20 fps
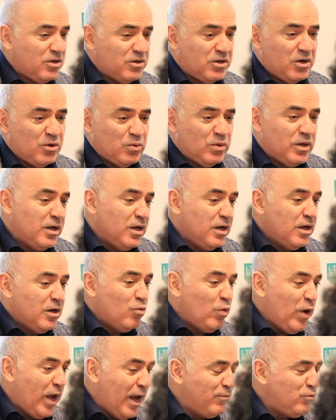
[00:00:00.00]
you know,
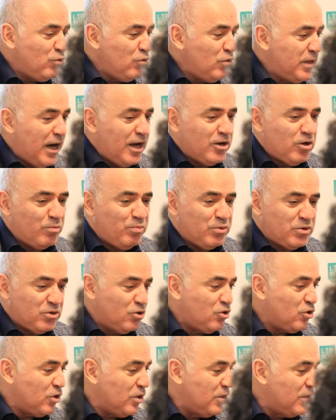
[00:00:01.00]
we have to unite
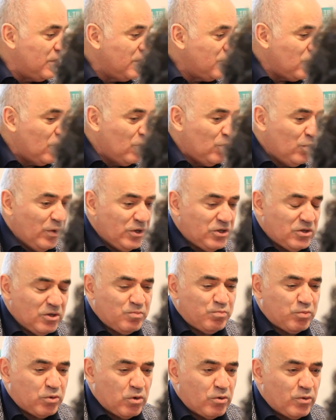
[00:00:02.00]
opposition, so which is
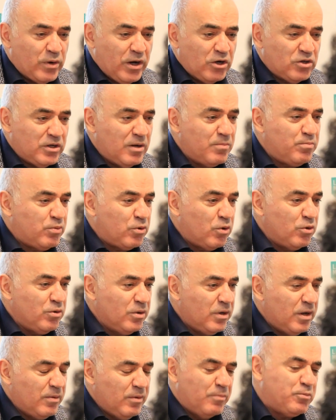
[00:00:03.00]
pro-Russian and
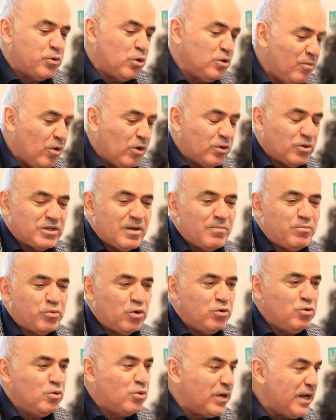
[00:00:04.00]
pro-democracy and
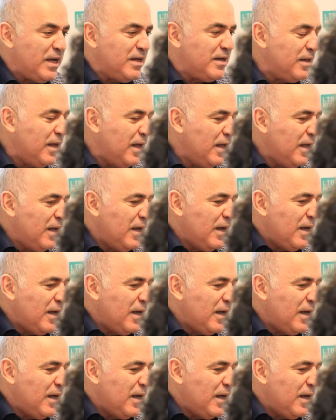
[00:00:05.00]
pro-Ukrainian.